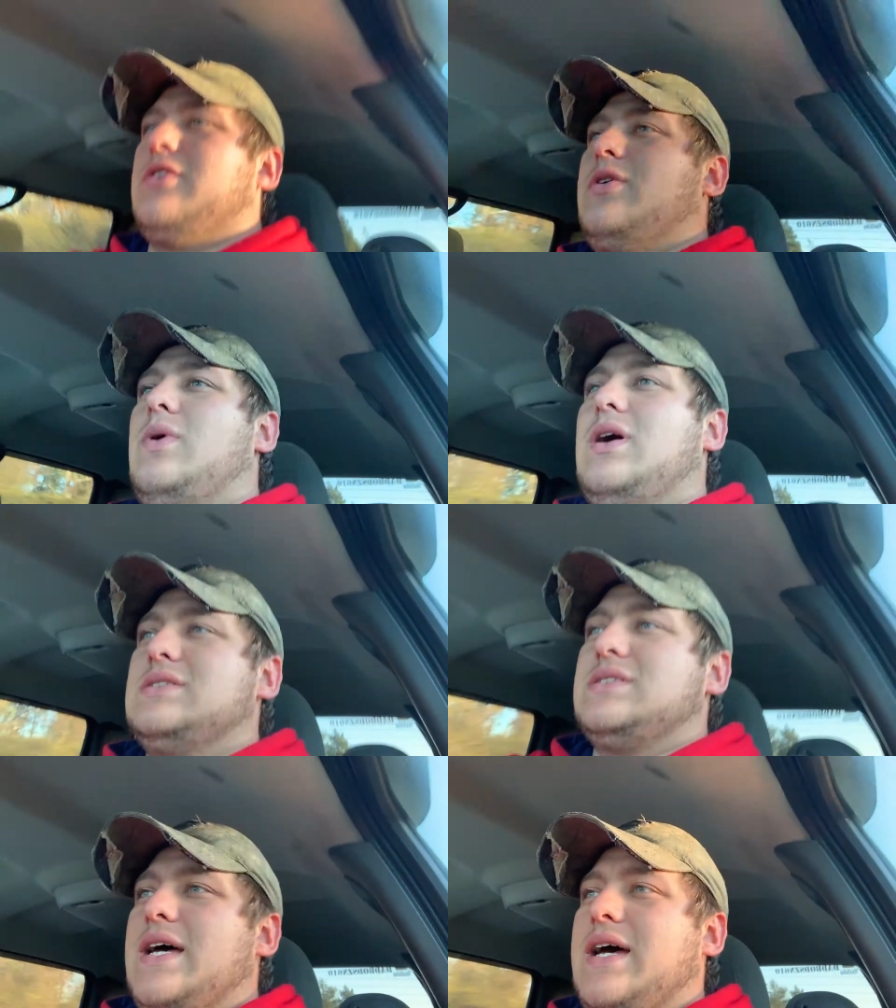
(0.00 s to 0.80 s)
are the
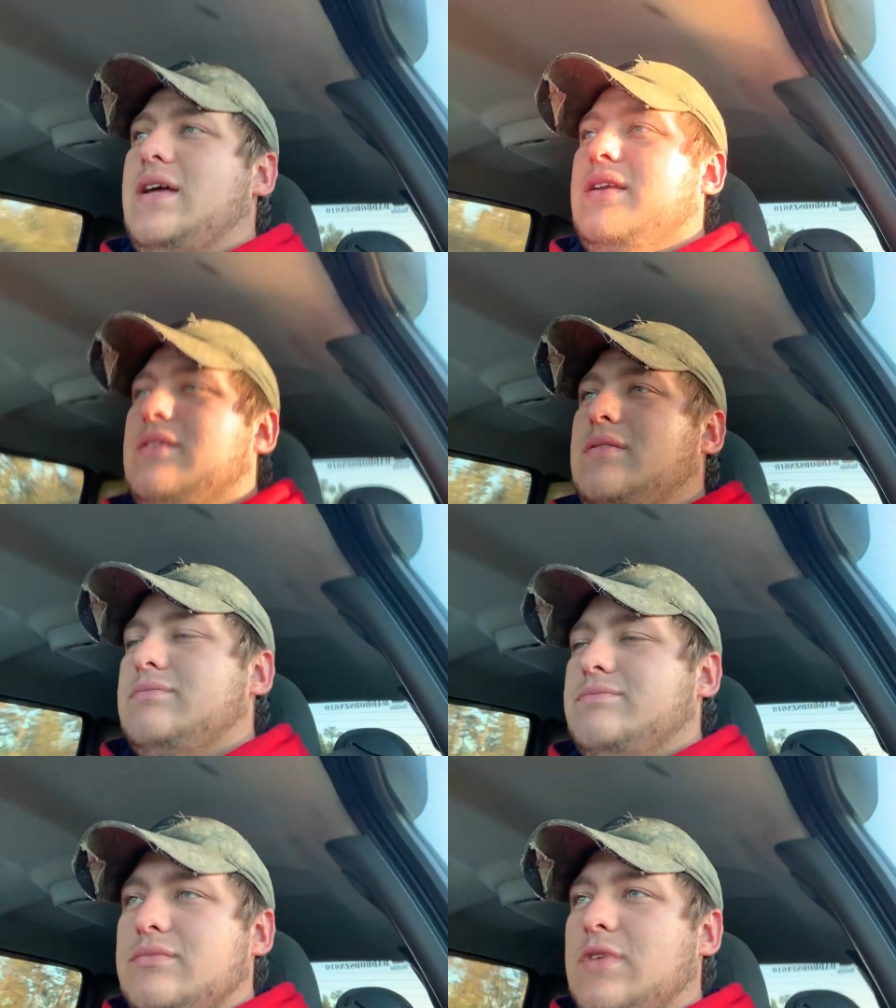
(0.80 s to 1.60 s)
ones that
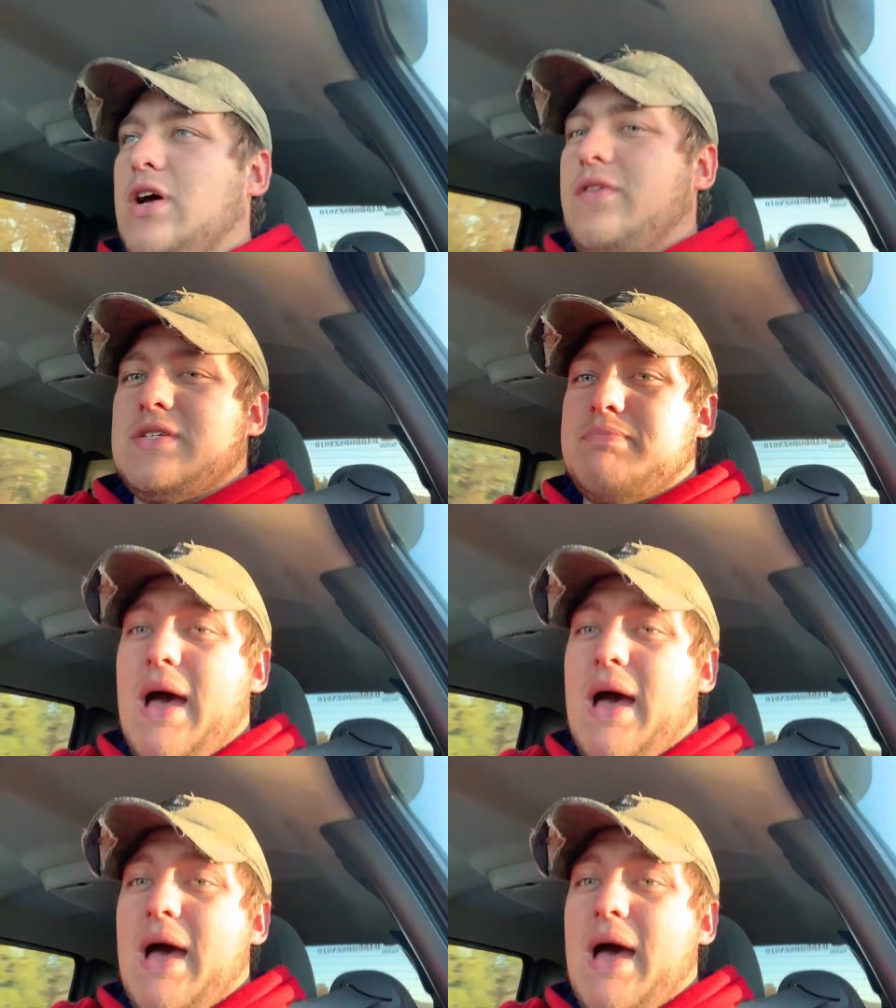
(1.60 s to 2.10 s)
you know this